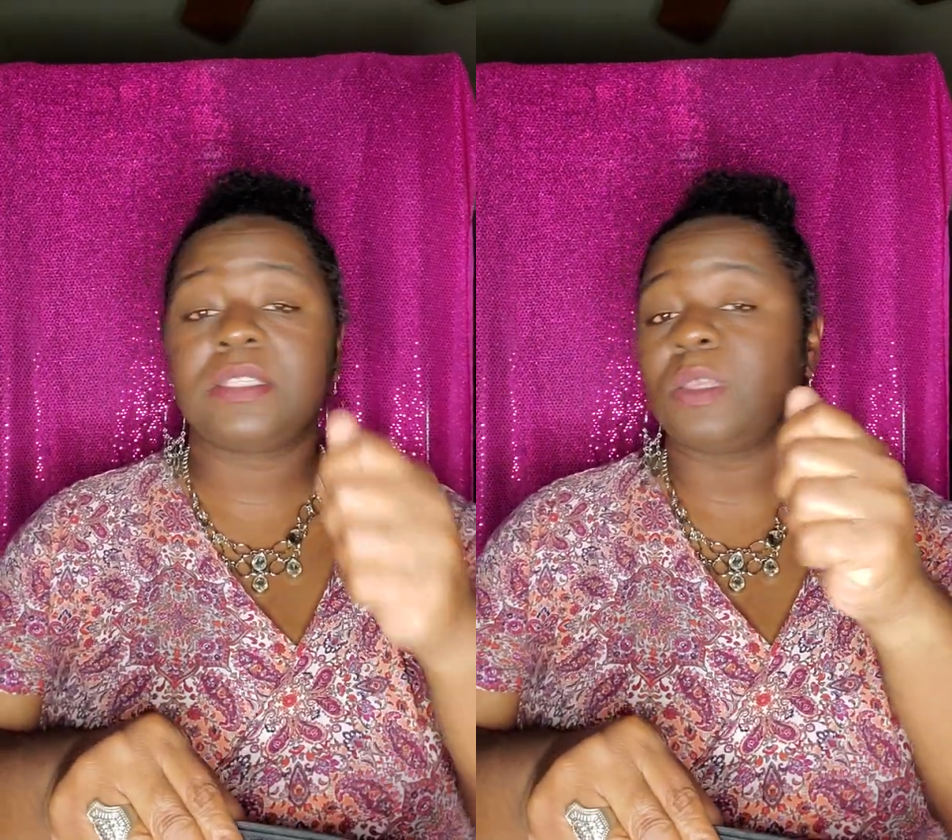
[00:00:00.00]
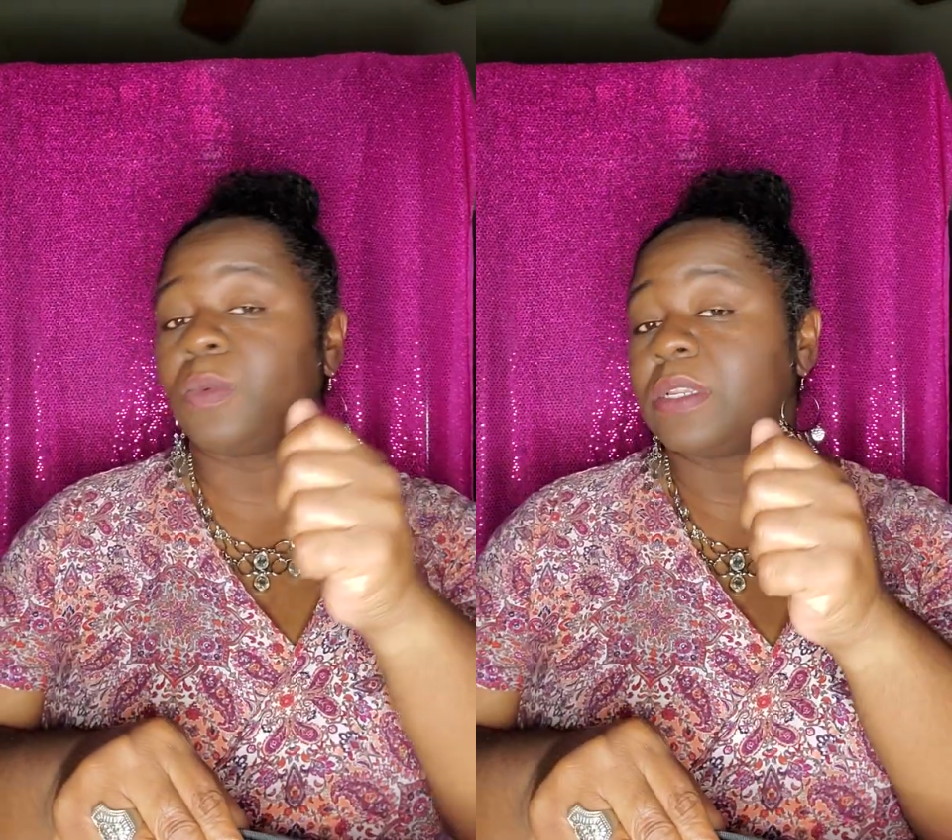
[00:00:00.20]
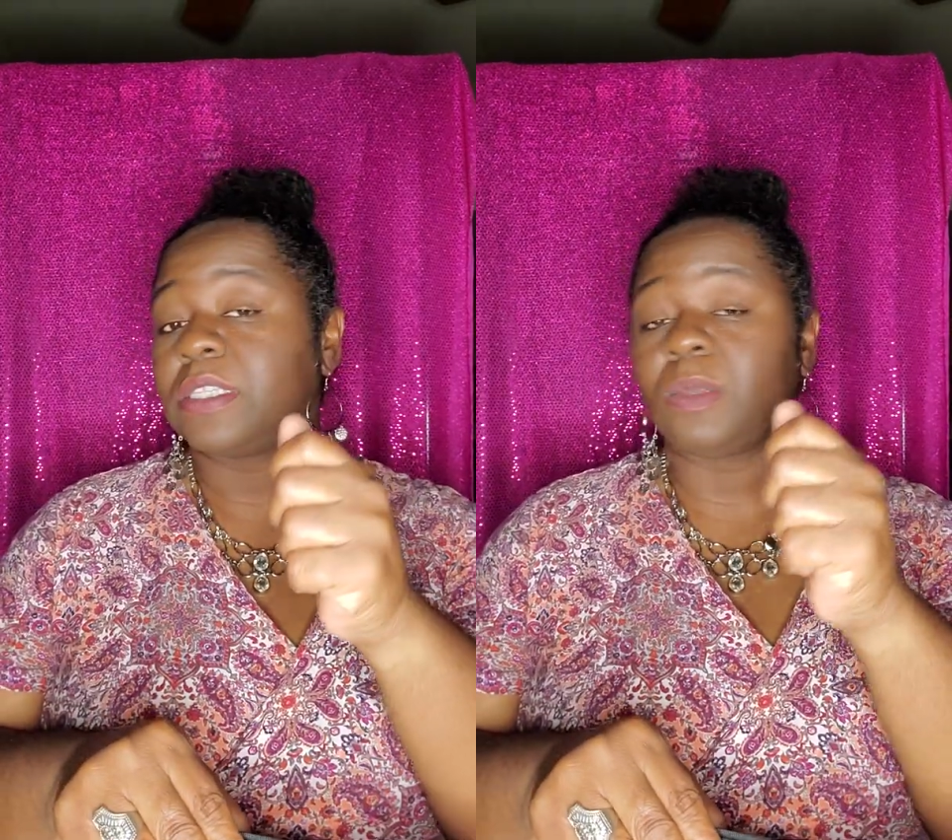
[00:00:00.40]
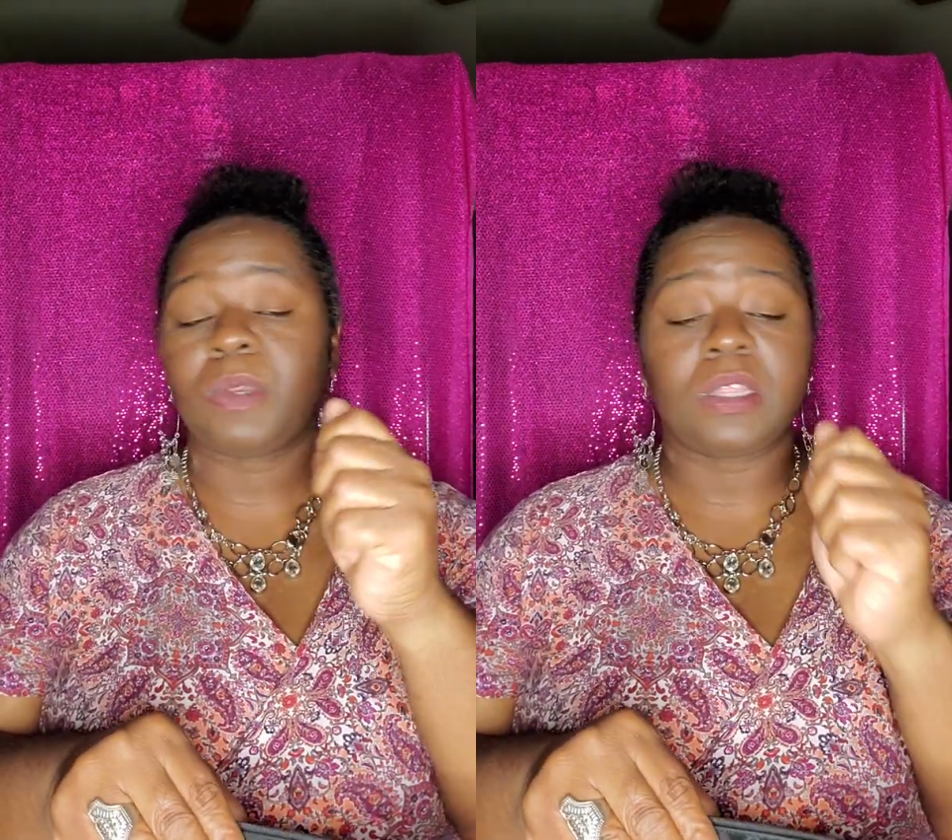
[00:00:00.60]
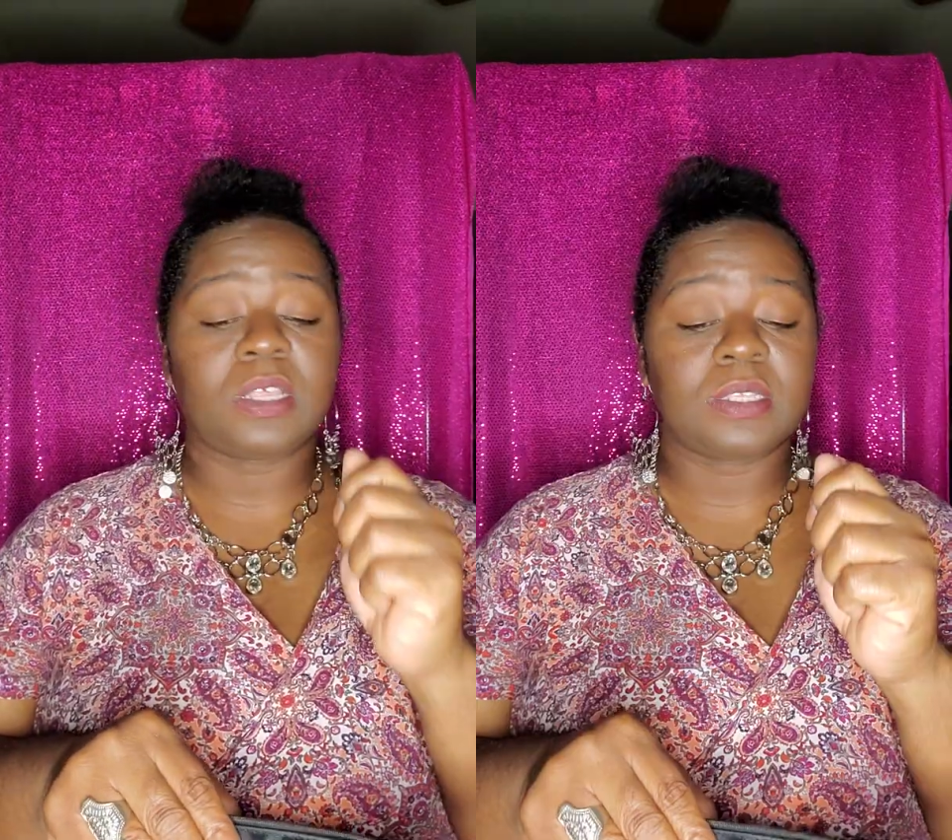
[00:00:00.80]
they want to see what
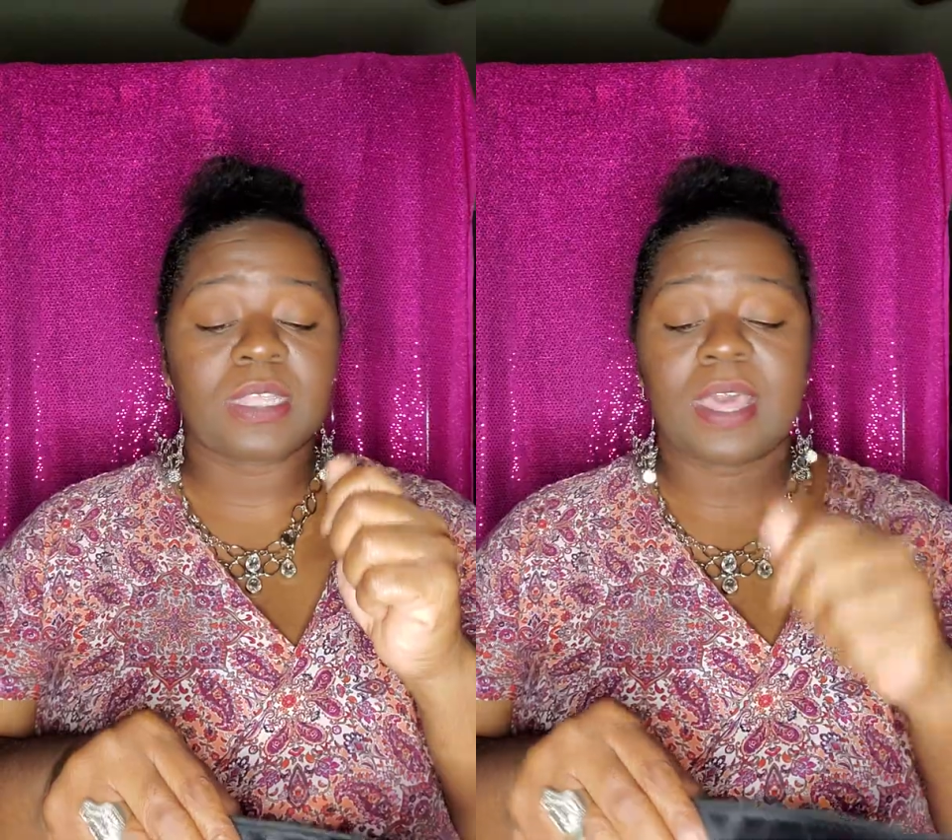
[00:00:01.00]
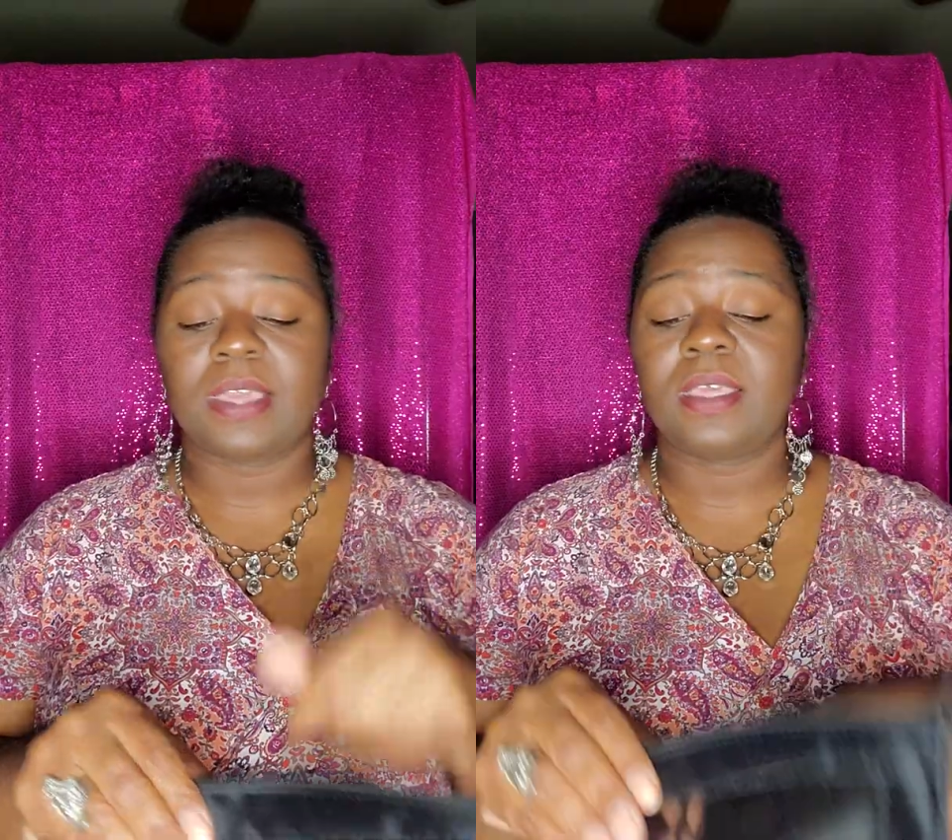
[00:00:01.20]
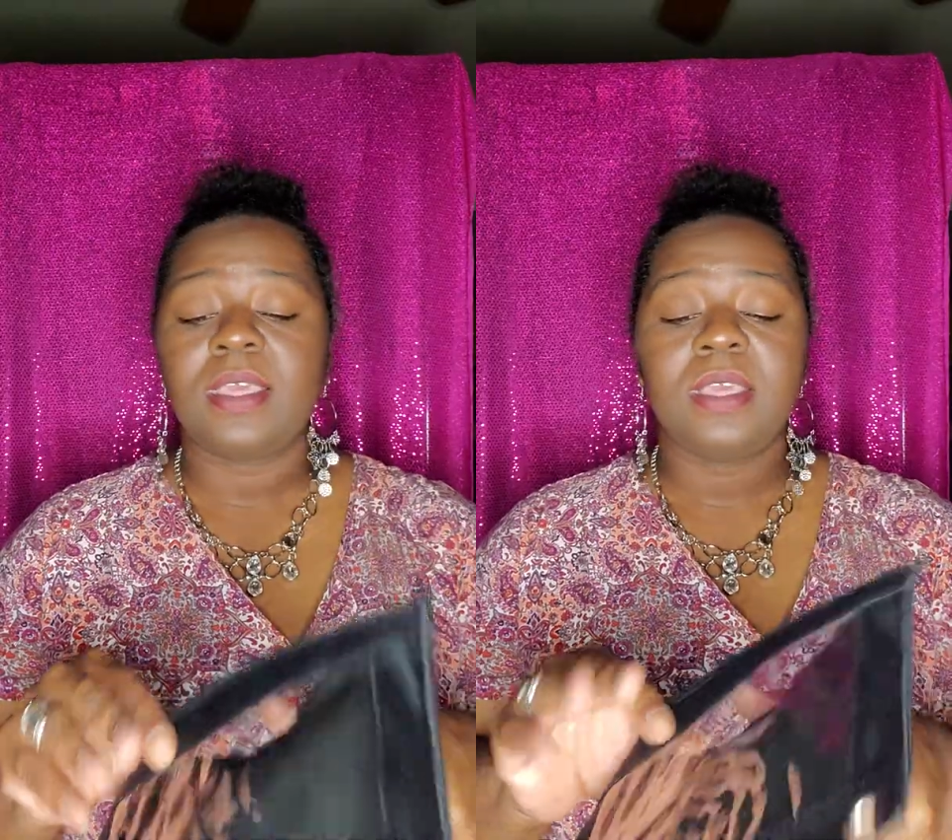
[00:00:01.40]
it looks like.